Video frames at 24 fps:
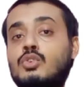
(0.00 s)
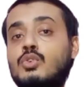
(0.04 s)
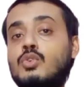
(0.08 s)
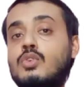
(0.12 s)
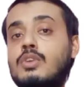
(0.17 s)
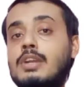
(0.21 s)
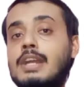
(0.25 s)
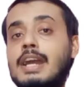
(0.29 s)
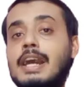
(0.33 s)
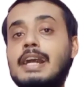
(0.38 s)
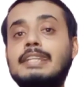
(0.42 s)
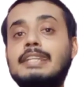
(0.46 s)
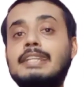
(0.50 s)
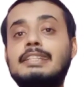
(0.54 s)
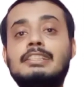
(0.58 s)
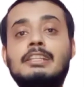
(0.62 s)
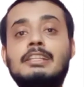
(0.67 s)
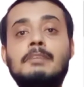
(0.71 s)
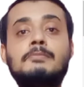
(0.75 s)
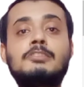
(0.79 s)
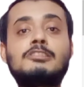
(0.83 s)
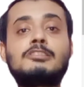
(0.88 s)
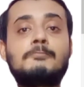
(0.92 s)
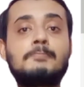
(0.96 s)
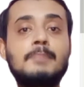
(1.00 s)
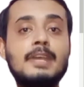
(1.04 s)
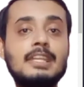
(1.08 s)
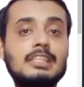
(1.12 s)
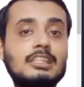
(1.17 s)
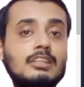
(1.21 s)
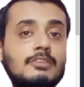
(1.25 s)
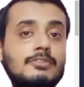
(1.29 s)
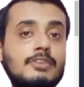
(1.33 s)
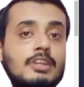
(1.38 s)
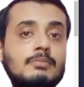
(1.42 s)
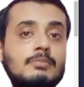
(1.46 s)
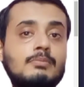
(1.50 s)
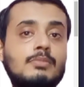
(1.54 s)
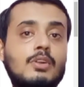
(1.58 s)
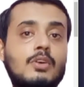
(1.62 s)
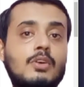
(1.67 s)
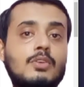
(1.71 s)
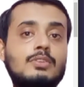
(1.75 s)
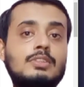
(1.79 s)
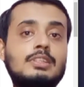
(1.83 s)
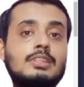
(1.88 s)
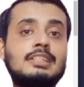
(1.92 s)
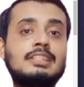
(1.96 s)
you got some specific
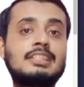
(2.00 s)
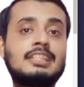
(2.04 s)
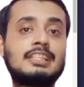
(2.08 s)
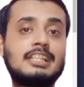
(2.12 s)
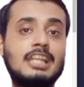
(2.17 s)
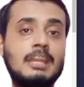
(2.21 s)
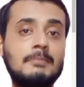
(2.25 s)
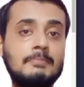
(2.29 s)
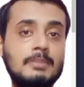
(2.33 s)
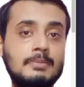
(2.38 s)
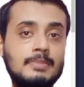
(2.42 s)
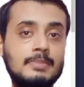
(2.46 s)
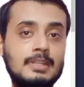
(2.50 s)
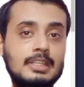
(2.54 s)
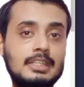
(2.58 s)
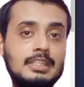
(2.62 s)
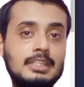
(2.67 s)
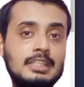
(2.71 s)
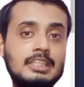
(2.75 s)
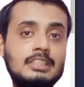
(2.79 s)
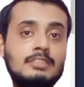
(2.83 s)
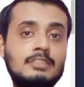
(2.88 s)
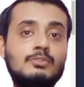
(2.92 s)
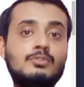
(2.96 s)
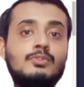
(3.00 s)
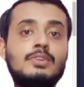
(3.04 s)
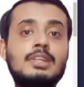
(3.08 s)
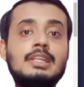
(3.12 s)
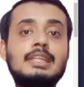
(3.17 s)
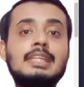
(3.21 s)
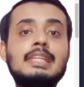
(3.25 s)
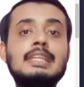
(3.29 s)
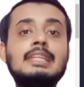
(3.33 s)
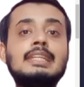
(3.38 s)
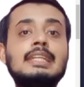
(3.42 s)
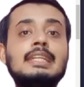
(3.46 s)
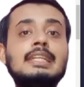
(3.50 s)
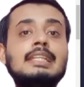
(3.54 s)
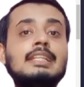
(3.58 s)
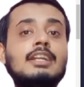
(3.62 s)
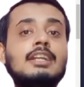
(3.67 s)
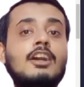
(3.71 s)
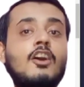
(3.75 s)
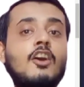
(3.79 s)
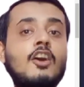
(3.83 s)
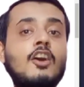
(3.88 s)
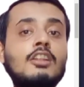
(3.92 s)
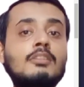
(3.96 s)
browser capabilities working in
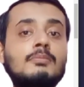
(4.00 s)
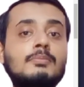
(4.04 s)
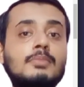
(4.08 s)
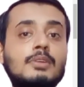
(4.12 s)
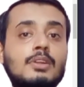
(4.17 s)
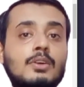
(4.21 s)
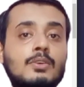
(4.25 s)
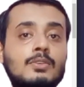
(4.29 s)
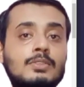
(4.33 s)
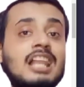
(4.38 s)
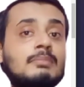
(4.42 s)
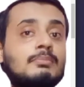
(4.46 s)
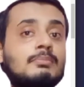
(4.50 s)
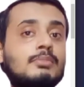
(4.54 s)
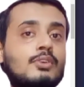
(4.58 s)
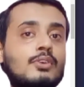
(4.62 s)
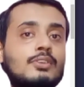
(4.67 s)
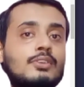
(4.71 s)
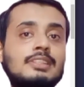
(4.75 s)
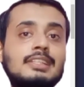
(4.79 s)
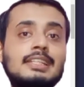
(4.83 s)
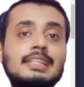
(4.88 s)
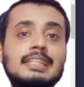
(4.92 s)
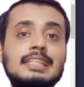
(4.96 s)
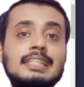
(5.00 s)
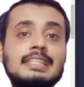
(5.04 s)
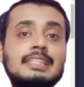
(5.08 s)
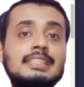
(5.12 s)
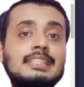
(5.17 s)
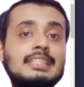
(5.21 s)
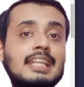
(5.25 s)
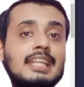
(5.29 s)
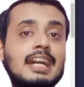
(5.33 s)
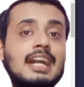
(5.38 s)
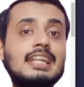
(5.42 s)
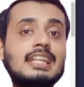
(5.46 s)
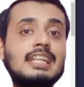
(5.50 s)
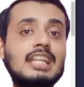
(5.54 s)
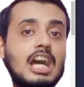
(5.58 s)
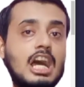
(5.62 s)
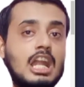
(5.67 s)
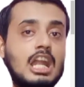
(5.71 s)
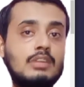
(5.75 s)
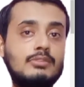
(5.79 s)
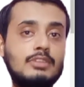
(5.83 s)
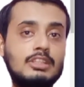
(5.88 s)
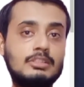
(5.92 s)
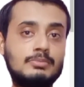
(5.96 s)
all browser is not
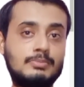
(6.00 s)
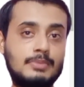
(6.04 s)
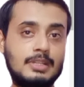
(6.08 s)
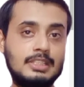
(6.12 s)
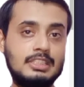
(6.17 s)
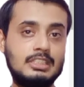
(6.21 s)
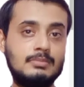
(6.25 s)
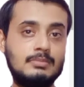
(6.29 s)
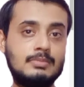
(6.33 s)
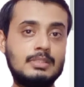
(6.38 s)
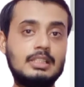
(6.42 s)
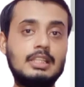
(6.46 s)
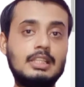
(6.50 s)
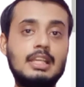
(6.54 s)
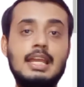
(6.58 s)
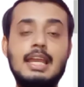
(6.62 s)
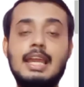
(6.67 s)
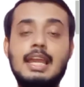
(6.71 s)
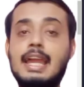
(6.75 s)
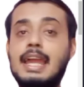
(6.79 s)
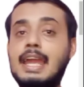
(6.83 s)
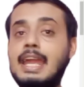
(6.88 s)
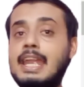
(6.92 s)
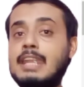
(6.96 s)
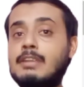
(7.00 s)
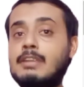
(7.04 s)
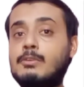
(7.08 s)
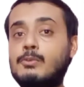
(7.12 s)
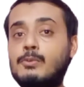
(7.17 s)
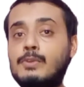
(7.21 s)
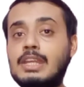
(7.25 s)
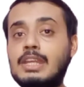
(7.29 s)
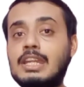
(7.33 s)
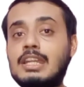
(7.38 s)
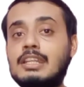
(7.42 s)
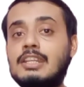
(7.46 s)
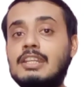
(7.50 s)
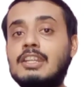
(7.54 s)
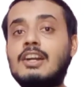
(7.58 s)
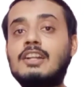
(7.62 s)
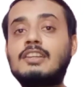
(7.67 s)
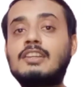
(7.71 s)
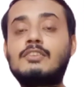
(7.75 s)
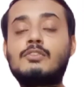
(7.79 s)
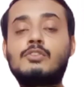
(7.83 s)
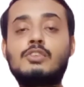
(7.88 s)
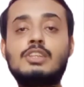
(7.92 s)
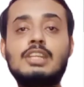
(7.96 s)
always possible, and we're
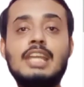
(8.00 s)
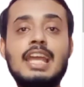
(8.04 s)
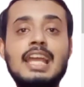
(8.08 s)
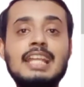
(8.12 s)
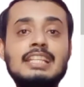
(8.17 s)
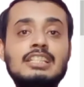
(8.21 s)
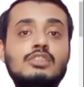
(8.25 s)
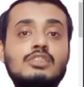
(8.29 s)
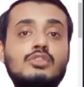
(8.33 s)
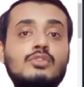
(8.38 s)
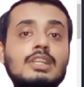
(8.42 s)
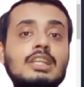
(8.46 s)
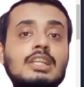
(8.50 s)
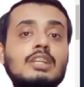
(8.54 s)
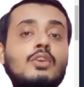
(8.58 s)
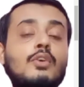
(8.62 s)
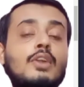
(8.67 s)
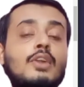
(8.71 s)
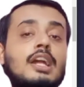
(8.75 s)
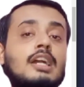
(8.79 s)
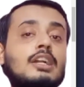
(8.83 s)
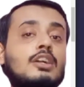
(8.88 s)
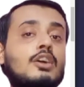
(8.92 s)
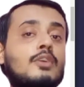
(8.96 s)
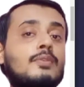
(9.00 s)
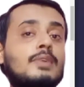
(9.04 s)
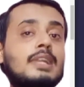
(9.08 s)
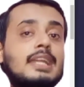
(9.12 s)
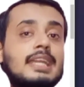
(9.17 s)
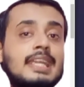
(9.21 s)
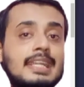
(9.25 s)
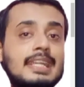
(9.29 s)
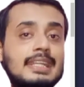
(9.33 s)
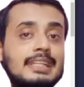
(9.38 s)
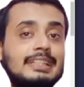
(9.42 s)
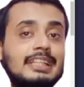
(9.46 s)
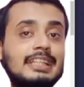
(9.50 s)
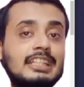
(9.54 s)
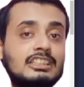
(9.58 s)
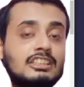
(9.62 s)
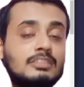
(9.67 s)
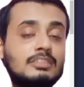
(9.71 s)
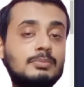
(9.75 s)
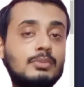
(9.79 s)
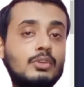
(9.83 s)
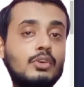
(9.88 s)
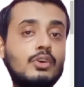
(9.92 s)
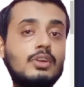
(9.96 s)
not actually gonna cover Internet
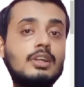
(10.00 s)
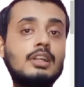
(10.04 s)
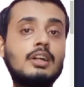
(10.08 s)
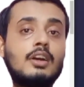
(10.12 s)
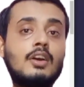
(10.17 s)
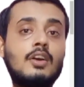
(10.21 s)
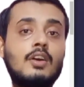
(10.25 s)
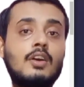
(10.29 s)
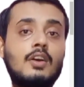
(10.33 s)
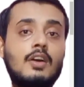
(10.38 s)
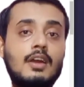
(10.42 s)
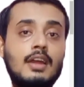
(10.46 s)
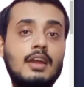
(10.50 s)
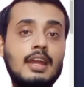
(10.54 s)
Explorer